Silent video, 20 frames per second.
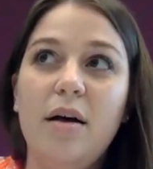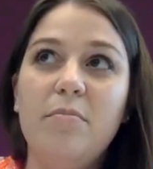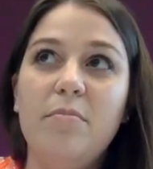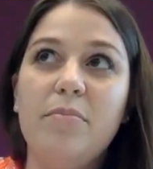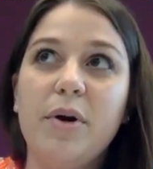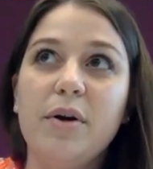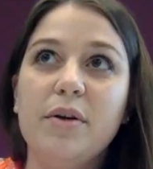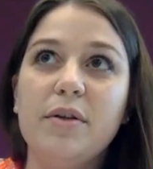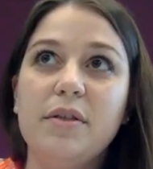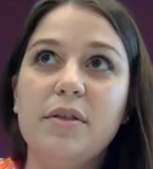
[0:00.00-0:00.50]

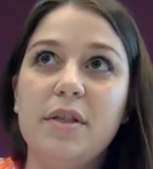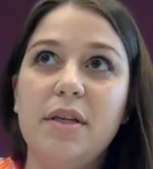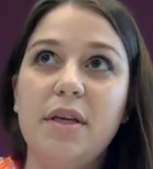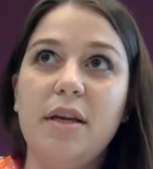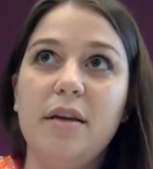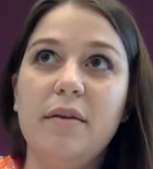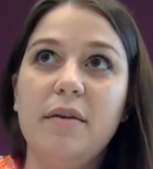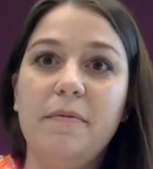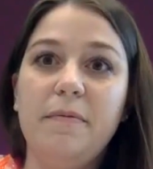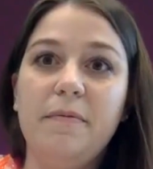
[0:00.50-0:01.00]

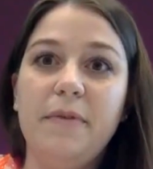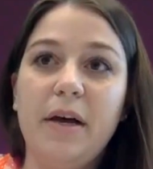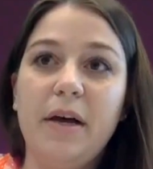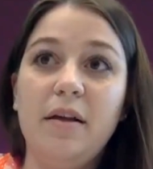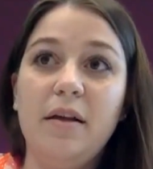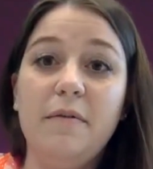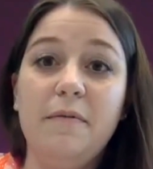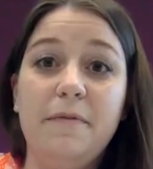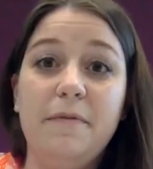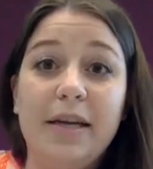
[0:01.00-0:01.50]
personally
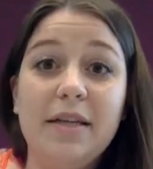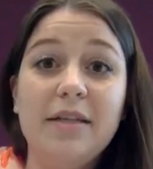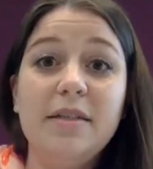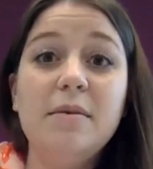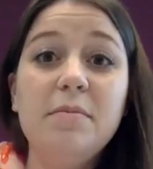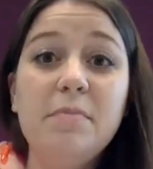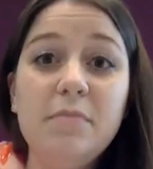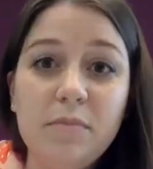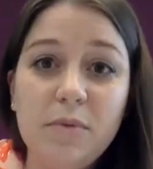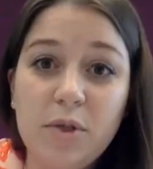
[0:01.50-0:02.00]
felt
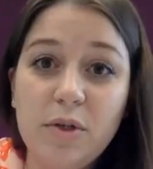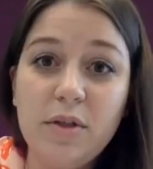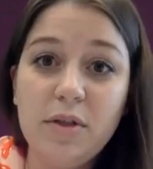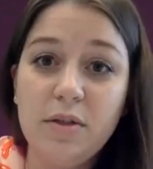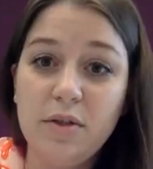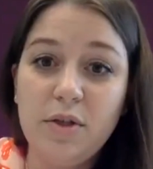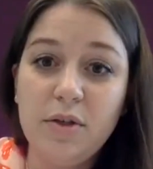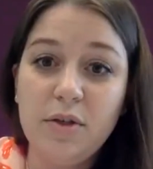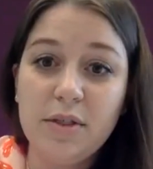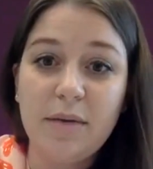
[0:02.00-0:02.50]
victim
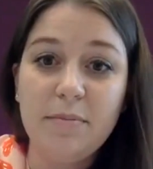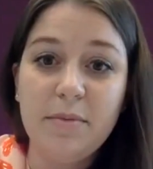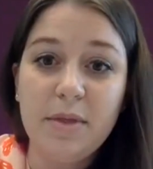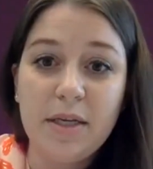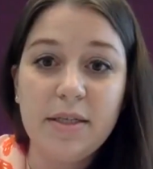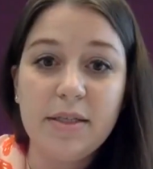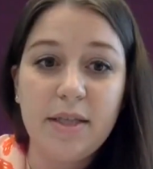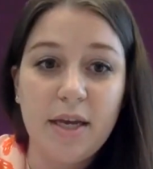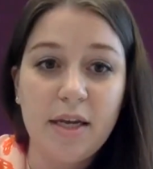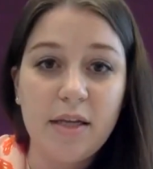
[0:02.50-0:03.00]
to some of
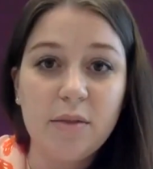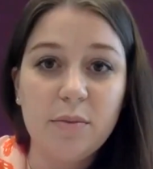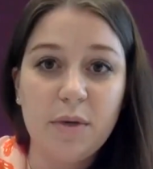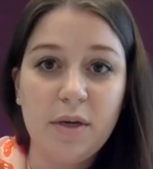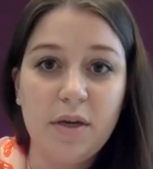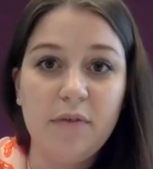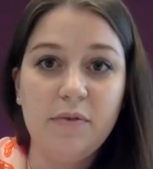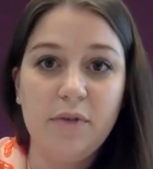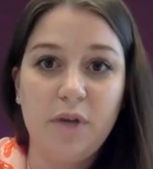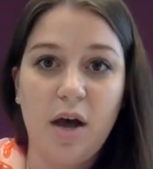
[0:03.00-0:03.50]
these things we
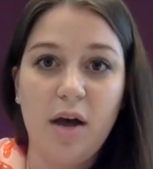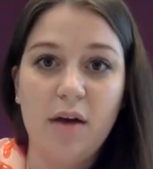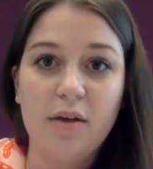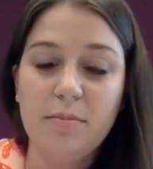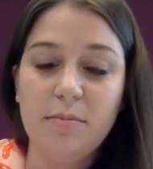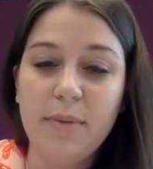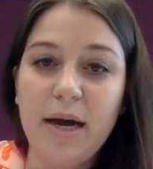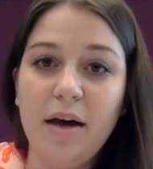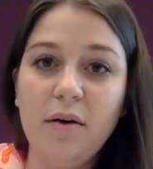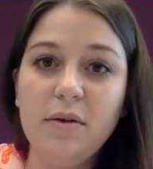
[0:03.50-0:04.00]
have talked
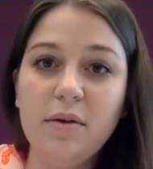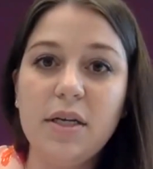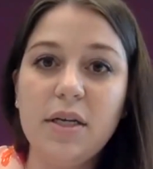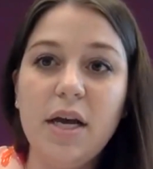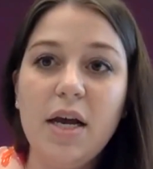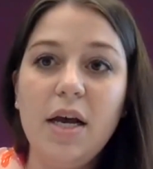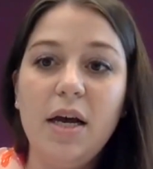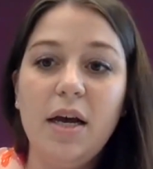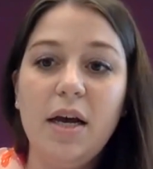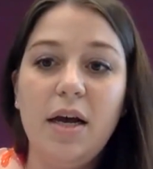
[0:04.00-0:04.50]
about.
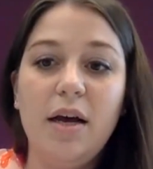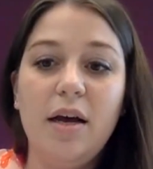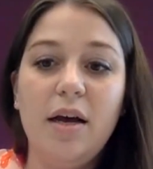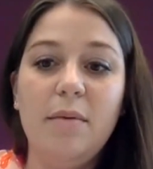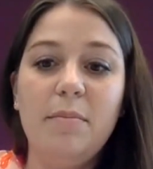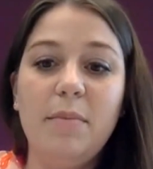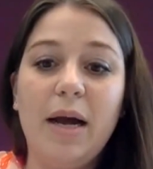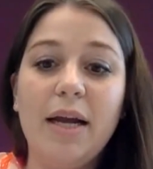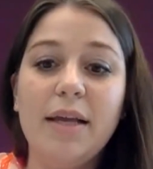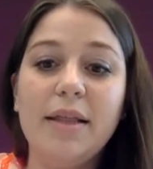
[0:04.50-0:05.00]

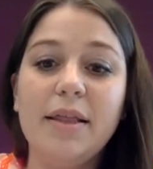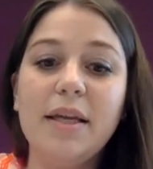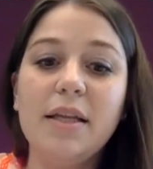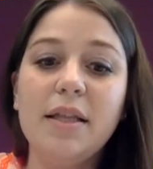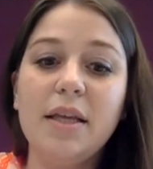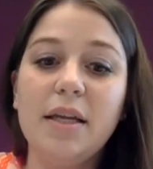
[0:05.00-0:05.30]
I think